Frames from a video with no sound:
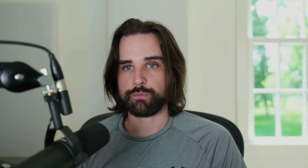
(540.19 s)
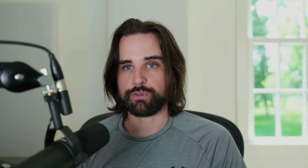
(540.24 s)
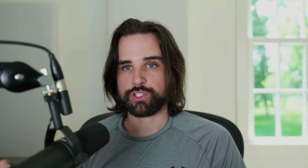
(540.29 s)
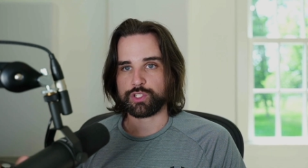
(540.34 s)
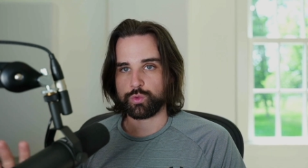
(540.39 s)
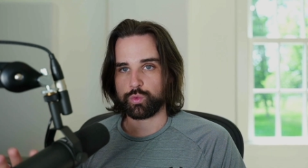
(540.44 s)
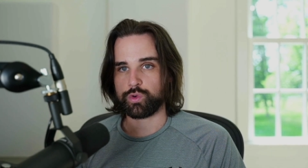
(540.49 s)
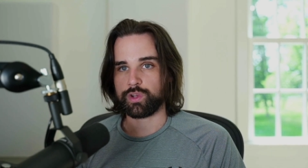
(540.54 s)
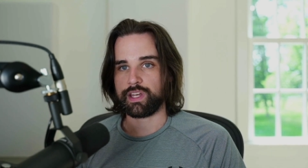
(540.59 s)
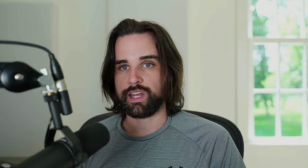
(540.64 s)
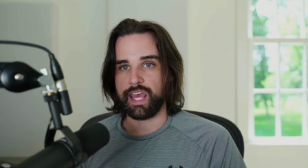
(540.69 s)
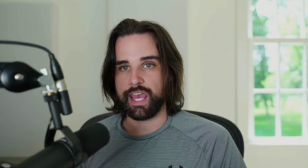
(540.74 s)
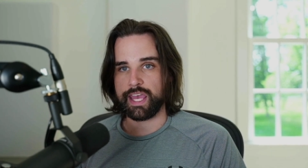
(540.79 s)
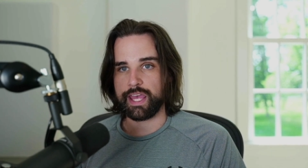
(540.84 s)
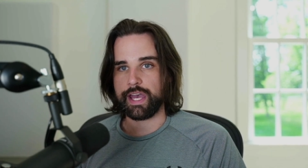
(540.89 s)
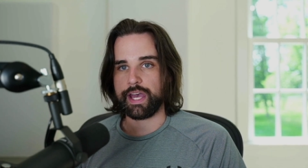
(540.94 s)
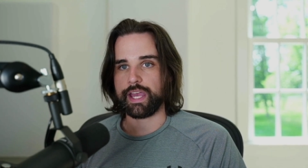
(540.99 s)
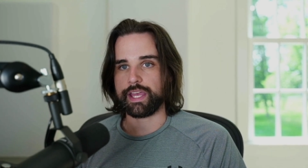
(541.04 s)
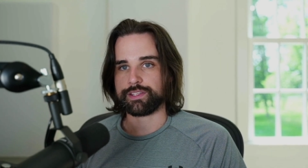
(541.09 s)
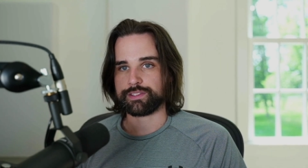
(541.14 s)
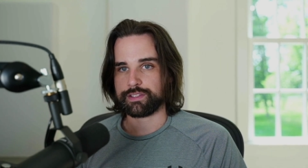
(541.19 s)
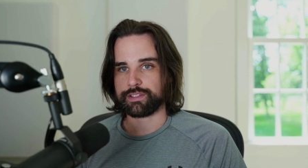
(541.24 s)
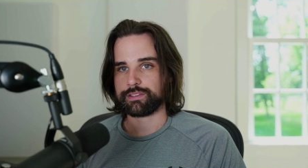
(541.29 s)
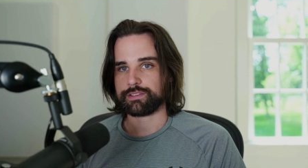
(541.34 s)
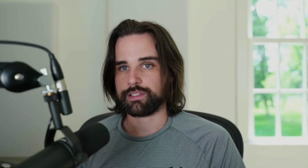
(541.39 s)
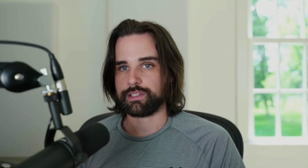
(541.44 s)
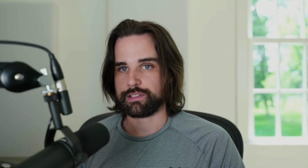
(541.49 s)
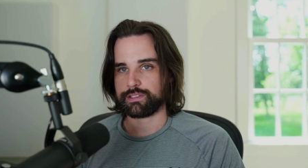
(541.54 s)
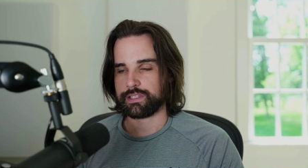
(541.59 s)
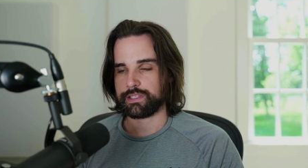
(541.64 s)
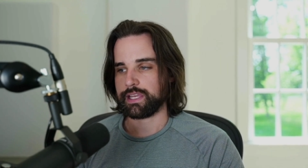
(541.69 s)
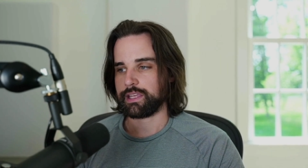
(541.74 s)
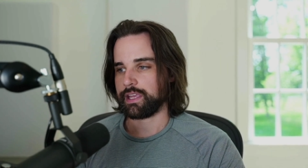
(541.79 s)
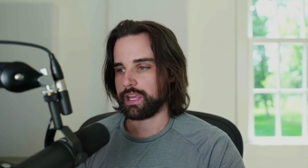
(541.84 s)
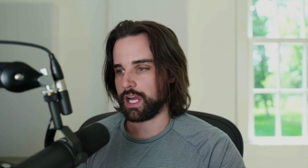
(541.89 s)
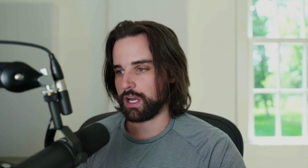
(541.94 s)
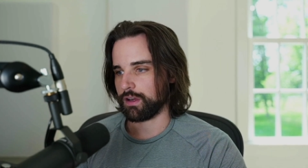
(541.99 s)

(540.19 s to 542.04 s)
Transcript: but you want an AI assistant to take care